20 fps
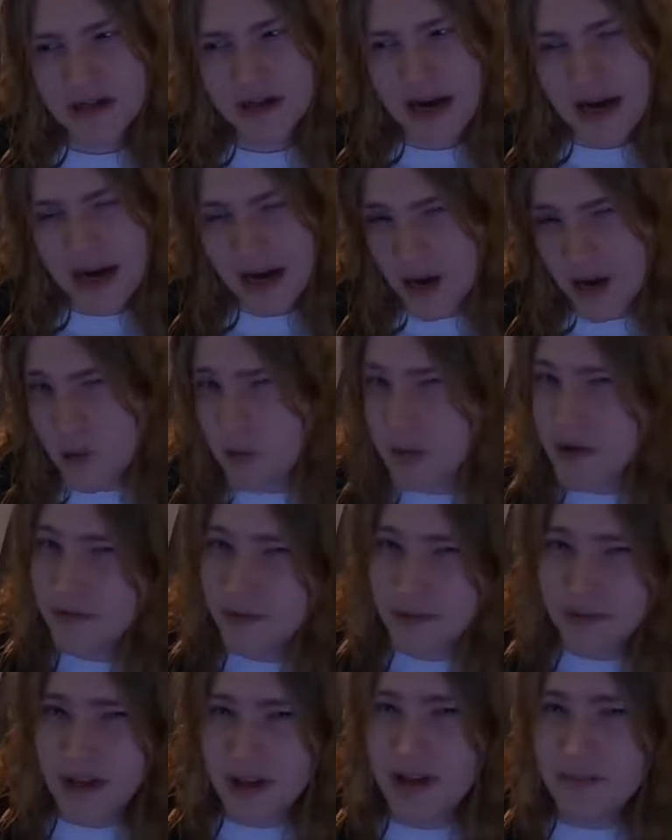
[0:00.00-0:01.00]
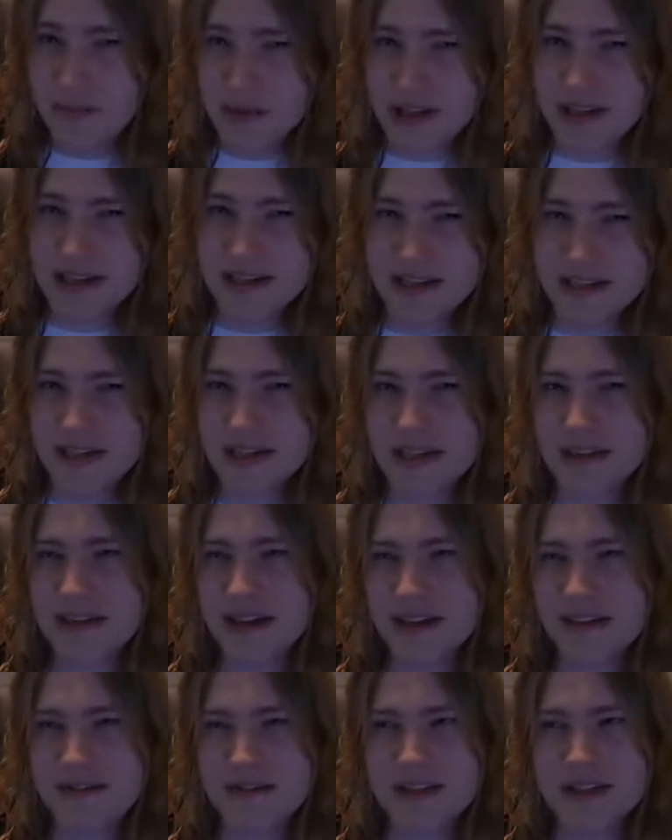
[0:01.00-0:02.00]
However, that being said,
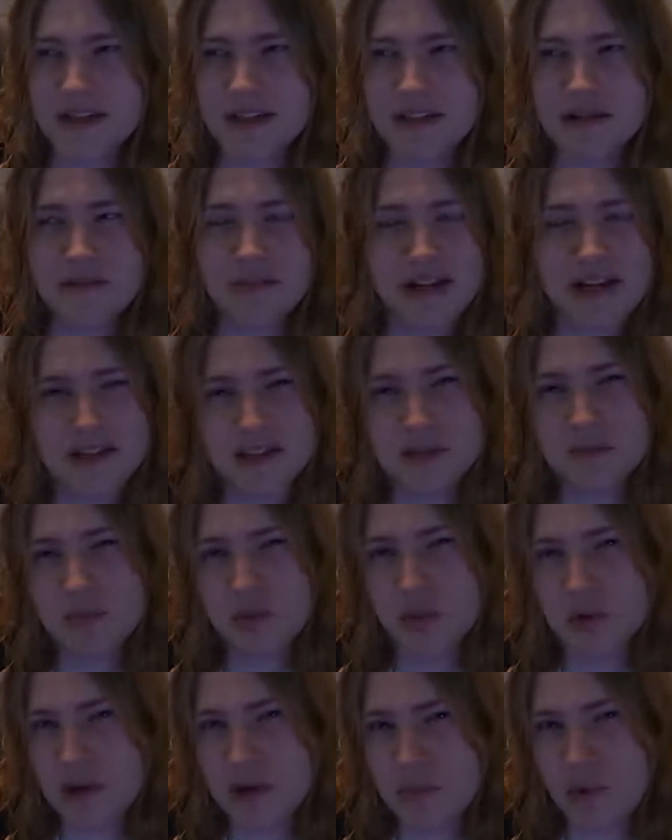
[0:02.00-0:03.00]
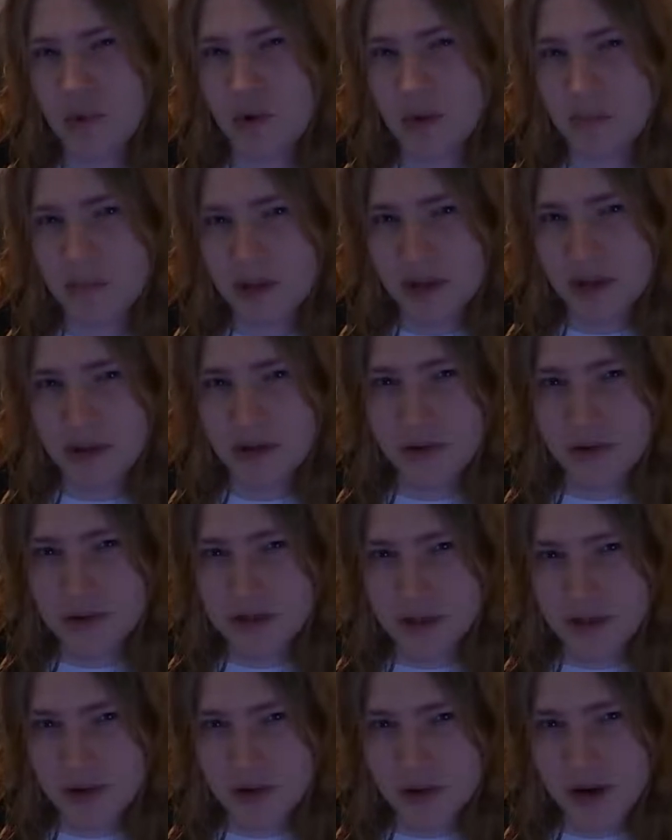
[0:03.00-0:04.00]
they've still made some pretty poor blunders
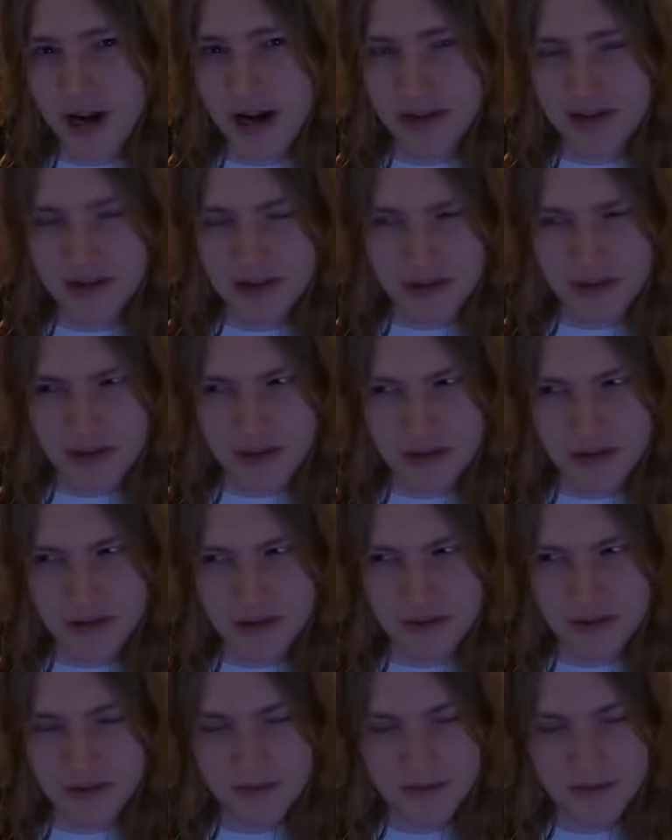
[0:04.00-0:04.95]
on track this year.